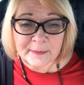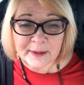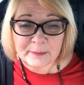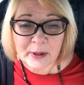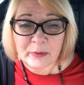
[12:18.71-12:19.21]

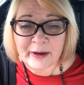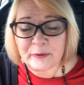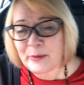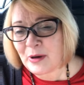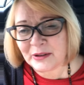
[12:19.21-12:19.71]
But if
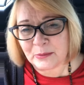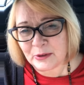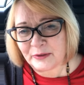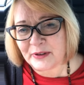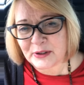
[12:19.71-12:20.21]
we want the
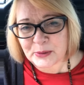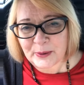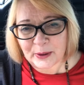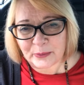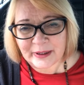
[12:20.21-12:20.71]
move of the
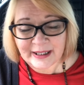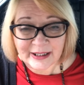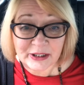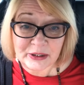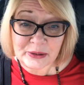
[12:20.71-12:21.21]
Spirit, we need
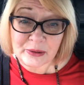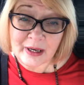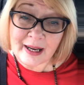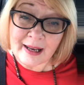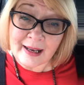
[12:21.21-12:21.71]
to
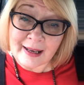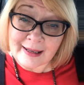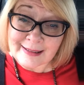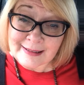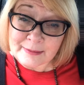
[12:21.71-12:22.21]

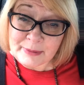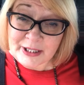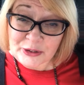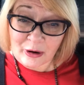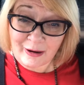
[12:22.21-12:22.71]
be
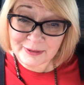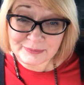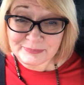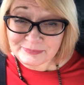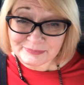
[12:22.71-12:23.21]
strong,
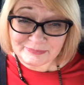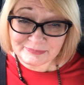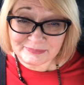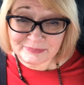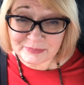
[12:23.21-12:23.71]

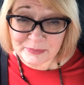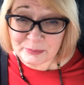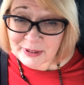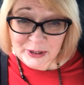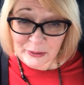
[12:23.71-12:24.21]

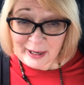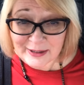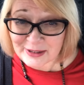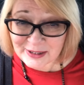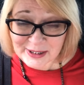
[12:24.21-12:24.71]
be
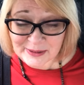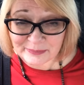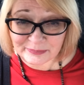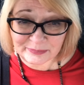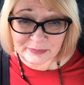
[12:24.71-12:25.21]
courageous,
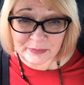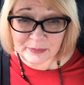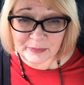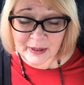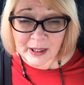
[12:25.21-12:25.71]

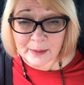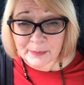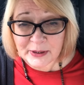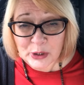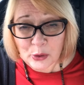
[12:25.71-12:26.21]

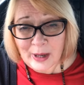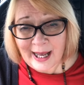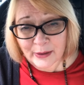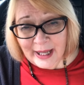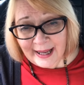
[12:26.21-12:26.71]
but know
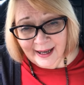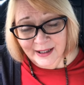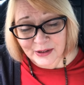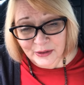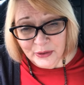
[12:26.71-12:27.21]
how to
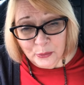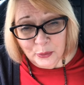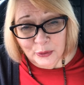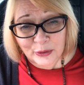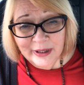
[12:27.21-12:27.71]
handle the
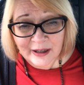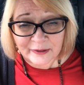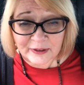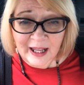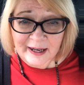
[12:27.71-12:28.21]
Word of
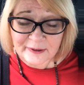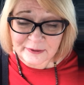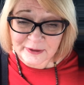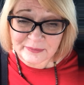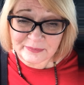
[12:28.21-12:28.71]

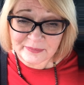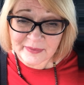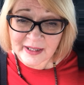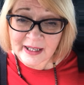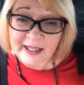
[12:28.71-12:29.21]
life.
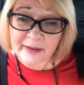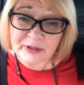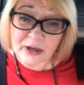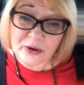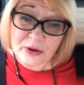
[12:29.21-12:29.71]
You have
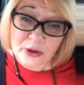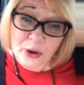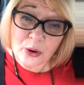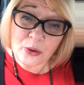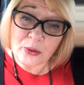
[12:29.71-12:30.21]
to
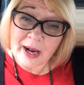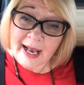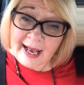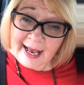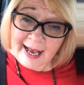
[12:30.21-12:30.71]
know
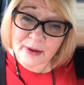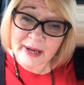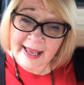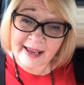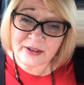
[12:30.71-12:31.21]
how to
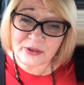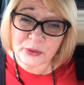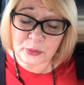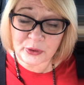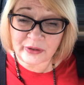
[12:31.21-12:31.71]
handle the
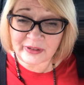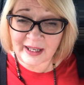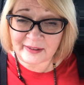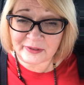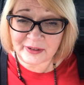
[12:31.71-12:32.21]
Word of
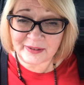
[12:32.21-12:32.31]
life.